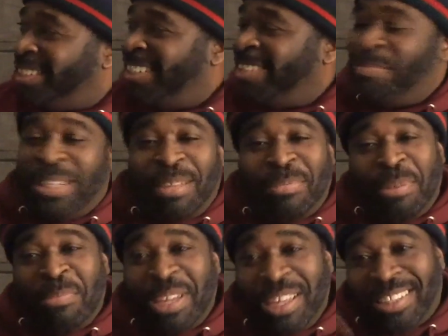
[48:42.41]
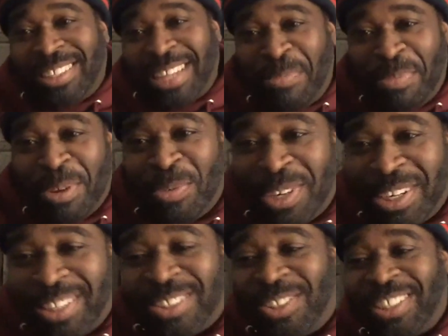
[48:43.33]
I'm gonna let my man tap in with
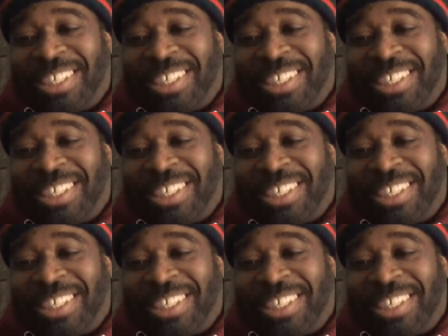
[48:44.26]
us on this.